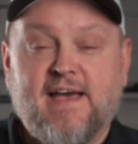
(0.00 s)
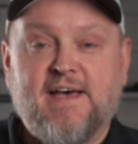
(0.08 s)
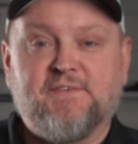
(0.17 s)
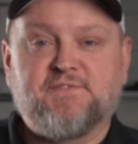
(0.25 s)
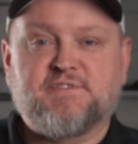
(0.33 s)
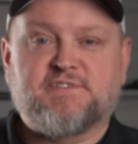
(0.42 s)

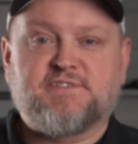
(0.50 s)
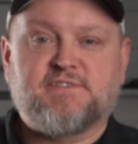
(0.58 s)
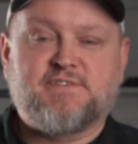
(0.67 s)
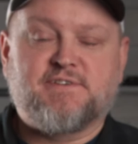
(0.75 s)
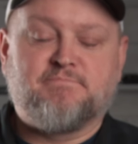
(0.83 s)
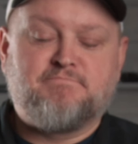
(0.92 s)
have
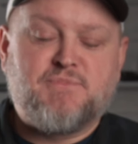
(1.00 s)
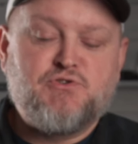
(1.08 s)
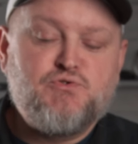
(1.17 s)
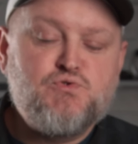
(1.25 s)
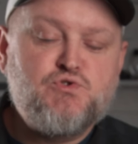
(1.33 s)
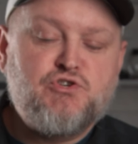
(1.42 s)
some
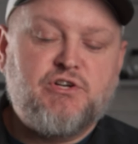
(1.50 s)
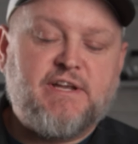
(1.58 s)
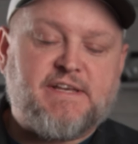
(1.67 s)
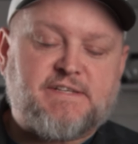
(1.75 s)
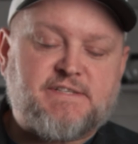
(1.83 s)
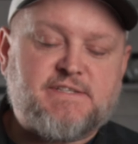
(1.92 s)
new
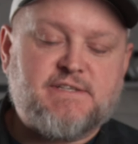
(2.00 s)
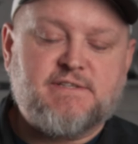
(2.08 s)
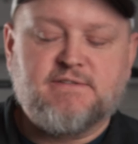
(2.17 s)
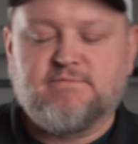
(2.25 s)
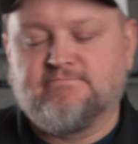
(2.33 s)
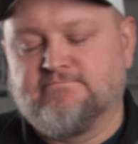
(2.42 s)
goodies,
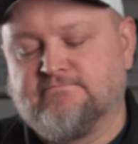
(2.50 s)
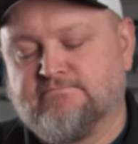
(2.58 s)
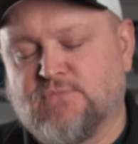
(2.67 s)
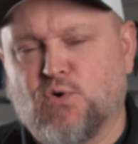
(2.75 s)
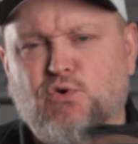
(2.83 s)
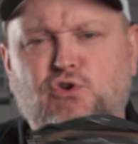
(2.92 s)

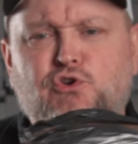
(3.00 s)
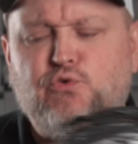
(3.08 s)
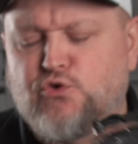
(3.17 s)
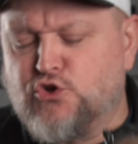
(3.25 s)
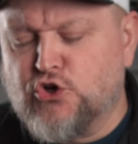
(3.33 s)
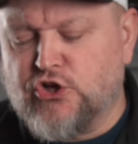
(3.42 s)
or new
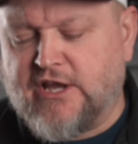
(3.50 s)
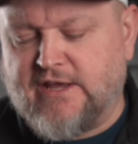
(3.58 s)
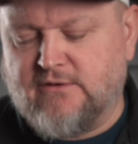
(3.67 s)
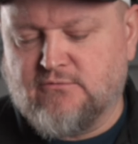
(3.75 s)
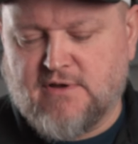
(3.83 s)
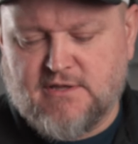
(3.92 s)

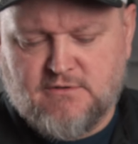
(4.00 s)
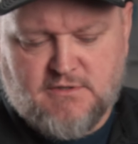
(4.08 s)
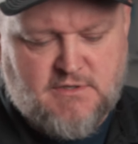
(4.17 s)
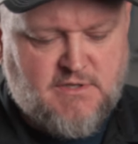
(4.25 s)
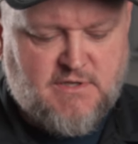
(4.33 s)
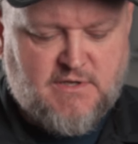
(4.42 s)
goodie
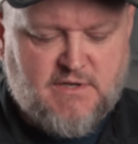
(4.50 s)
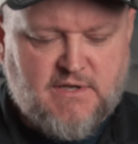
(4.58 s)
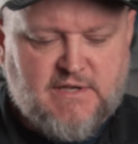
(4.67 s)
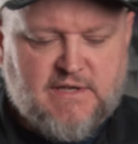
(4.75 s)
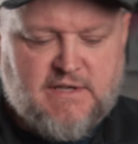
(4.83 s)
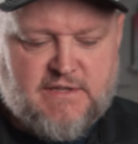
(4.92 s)
rather,
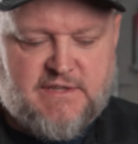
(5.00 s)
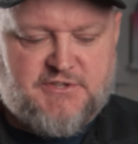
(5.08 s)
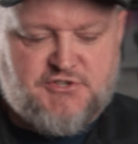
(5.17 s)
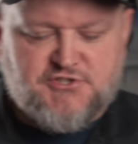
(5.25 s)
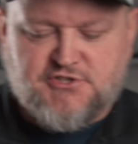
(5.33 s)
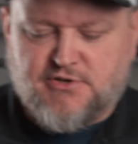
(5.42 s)

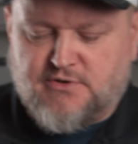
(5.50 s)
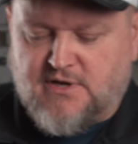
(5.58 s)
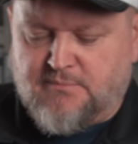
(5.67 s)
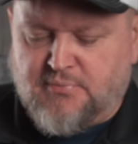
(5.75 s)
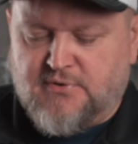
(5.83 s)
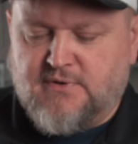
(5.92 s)
that just showed
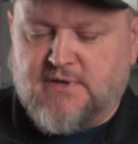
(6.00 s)
up.